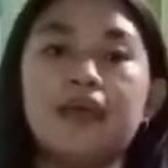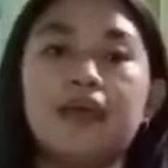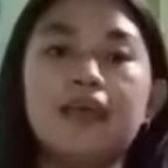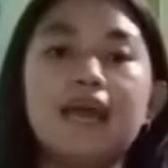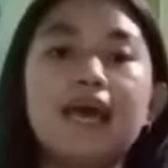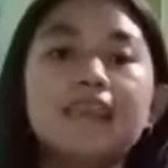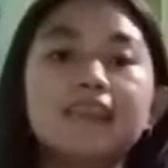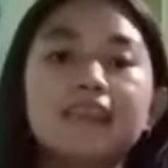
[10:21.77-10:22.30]

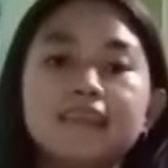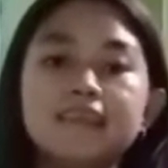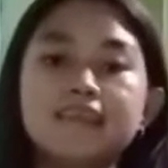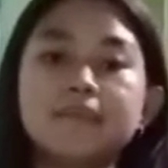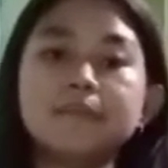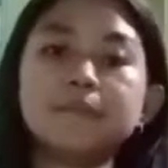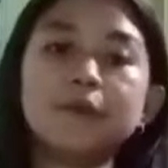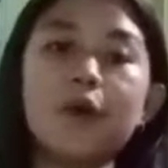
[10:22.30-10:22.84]
And at
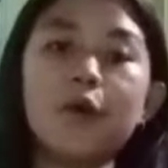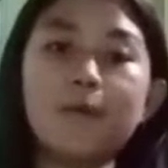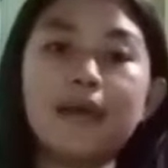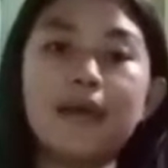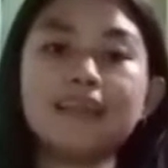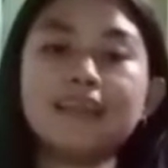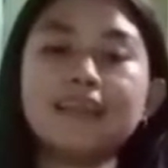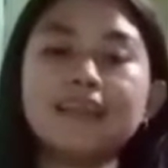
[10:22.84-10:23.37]
this
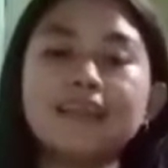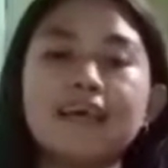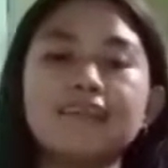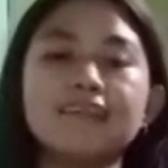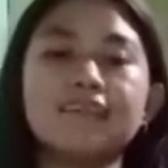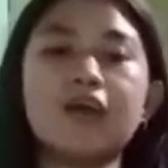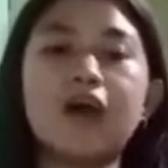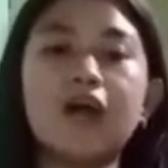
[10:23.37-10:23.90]
moment,
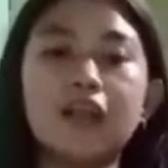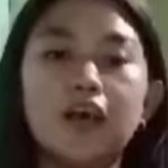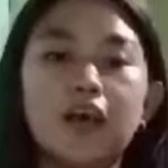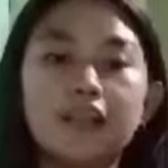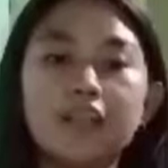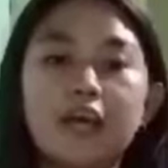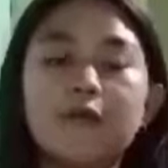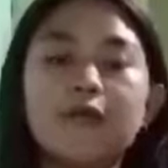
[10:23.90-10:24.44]
let's call
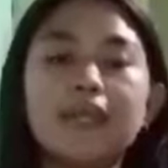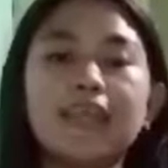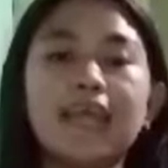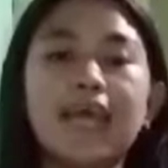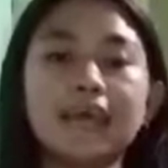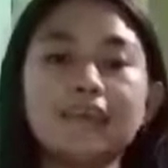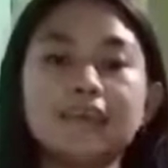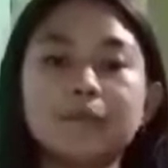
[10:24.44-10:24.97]
on our
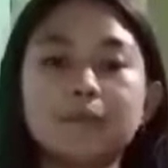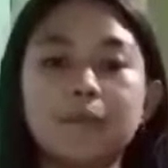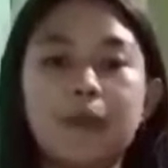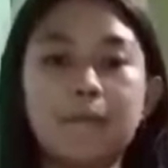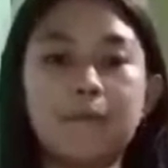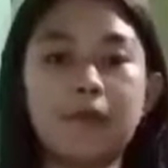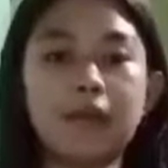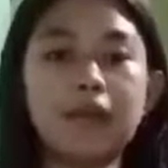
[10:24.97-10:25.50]
next
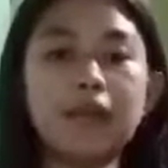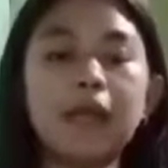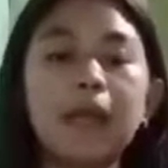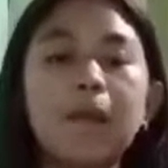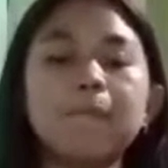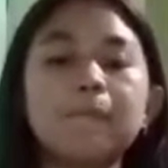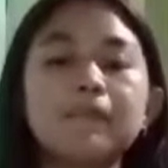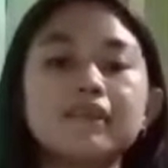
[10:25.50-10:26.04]
member,
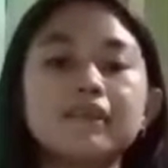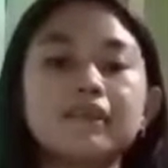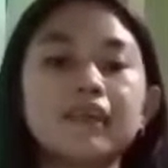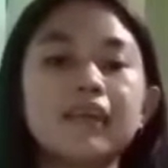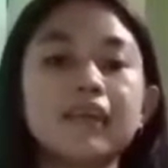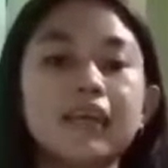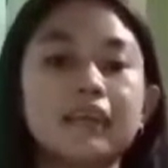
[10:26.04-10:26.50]
Mr.